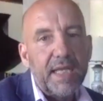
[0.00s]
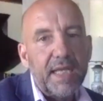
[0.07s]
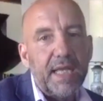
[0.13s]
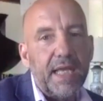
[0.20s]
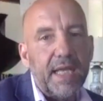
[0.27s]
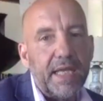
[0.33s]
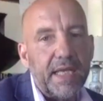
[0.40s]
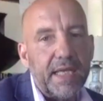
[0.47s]

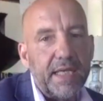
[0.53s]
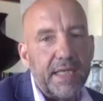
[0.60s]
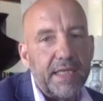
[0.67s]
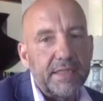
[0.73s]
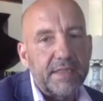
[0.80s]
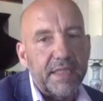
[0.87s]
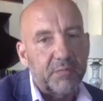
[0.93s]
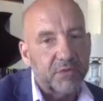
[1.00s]
And
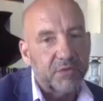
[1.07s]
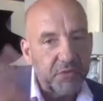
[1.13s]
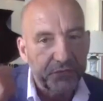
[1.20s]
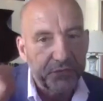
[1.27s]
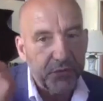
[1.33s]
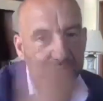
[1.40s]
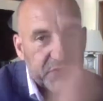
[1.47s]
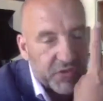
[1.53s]
it was the
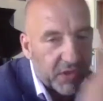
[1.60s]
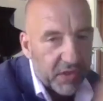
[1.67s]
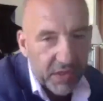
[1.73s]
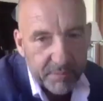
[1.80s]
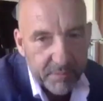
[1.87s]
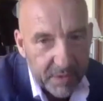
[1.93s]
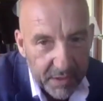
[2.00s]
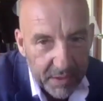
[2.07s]
first
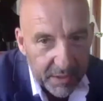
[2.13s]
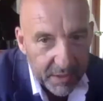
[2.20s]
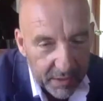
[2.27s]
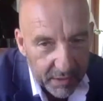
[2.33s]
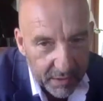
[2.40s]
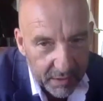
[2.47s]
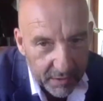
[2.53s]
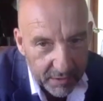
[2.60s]
time
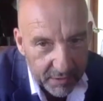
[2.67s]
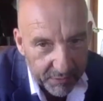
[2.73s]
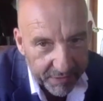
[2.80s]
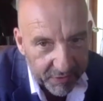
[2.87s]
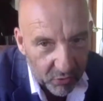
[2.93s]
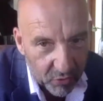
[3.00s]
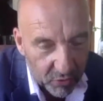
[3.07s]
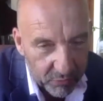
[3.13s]

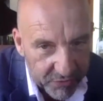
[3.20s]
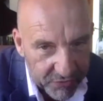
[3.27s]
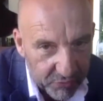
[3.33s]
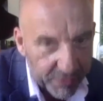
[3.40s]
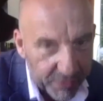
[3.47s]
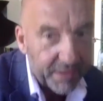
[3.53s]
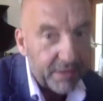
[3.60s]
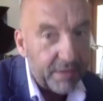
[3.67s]
Grigolo was
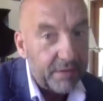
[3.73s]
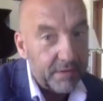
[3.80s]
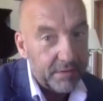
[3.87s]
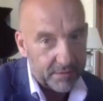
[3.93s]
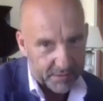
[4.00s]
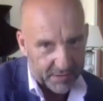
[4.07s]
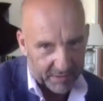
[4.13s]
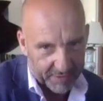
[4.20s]
doing
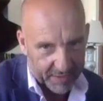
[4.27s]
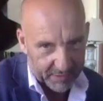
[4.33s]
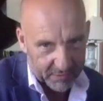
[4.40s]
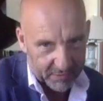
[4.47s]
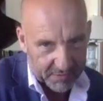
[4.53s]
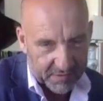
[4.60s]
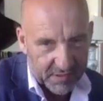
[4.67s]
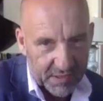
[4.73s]

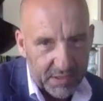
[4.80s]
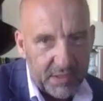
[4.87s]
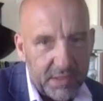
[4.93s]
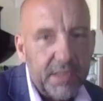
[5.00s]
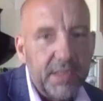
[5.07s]
Cavaradossi.